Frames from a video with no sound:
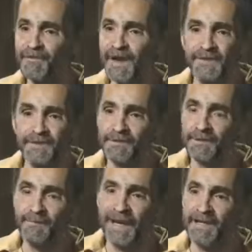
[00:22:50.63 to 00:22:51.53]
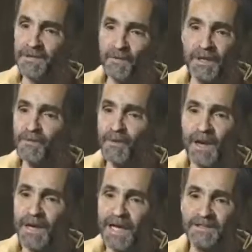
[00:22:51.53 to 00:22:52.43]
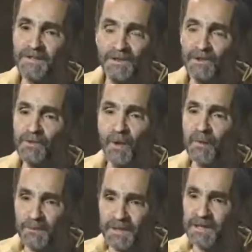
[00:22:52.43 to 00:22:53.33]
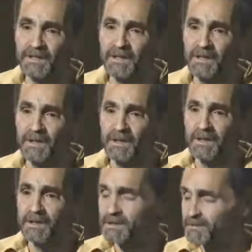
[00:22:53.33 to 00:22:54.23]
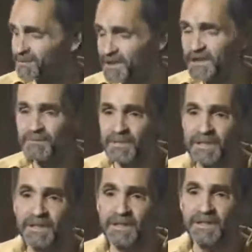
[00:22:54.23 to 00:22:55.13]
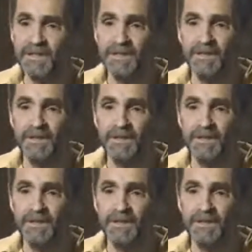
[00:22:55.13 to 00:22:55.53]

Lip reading: the fighter, the biter, whatever I got to do or be to feed me.